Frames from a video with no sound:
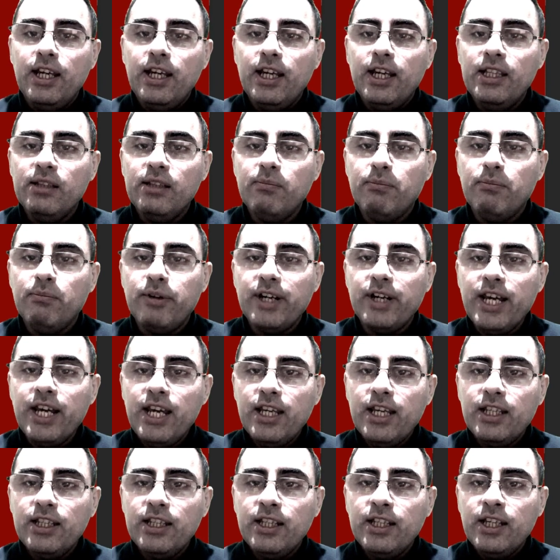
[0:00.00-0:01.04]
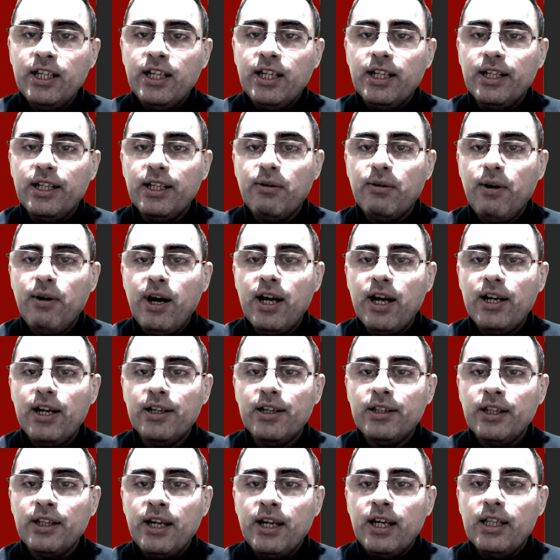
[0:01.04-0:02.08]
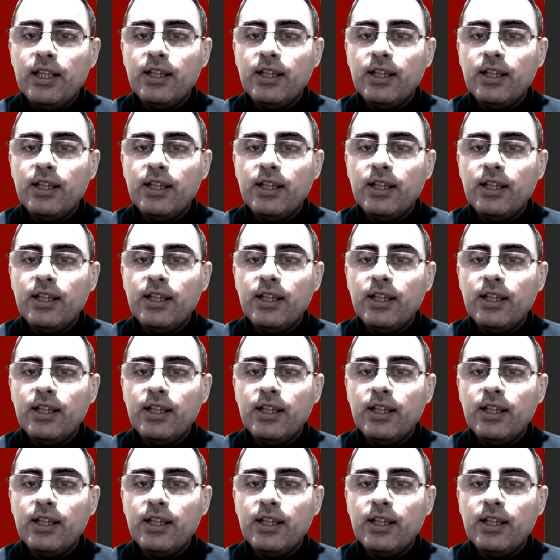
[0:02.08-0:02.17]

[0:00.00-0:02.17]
And brain requires